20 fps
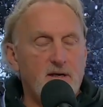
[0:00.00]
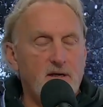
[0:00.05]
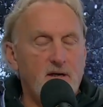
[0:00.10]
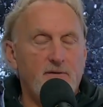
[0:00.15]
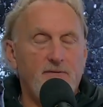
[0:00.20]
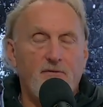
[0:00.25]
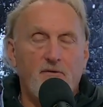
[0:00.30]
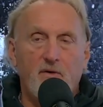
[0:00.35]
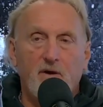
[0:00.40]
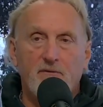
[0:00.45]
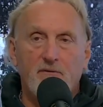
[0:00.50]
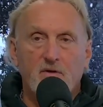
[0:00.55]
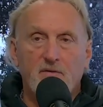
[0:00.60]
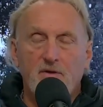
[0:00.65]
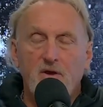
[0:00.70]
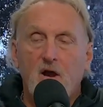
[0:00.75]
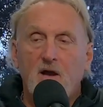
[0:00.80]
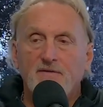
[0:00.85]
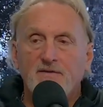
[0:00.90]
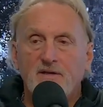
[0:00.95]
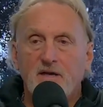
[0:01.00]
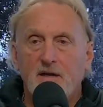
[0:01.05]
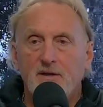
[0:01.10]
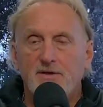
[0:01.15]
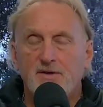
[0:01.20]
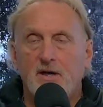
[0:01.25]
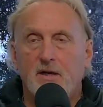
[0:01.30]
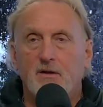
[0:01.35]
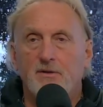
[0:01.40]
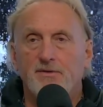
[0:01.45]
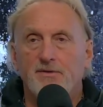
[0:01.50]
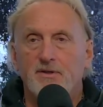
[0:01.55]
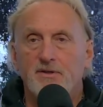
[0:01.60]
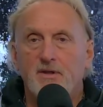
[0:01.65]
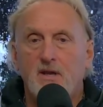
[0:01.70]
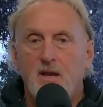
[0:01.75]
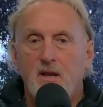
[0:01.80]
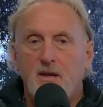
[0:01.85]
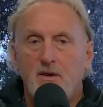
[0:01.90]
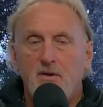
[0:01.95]
taking forever? The offside
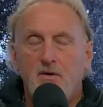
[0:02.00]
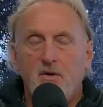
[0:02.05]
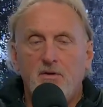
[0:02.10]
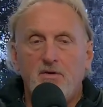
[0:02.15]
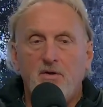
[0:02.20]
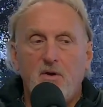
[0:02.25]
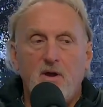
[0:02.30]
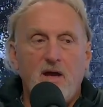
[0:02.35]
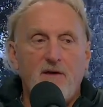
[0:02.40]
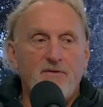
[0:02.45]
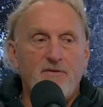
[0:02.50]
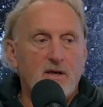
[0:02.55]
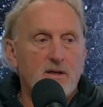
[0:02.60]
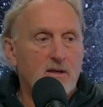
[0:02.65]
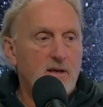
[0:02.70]
challenges. You, do you have